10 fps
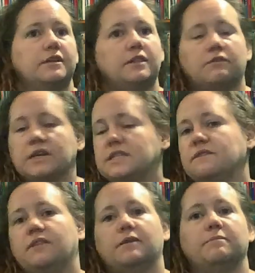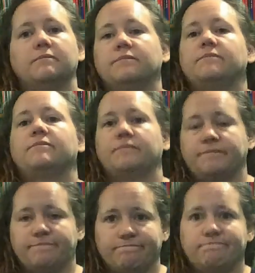The rest of them,
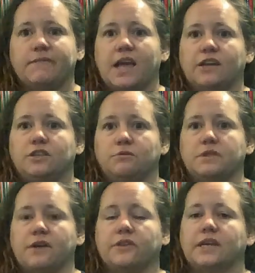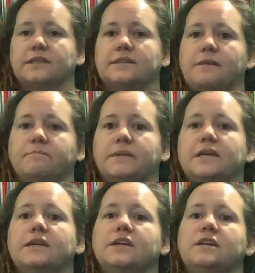I could do without the next time.
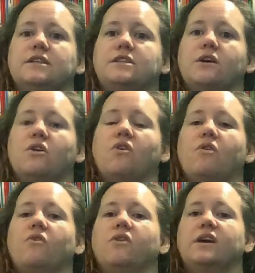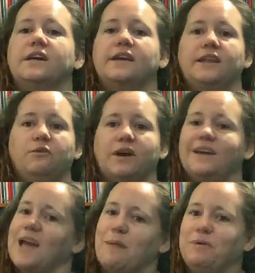So
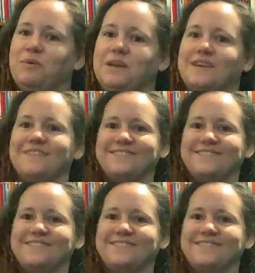anyway, happy reading.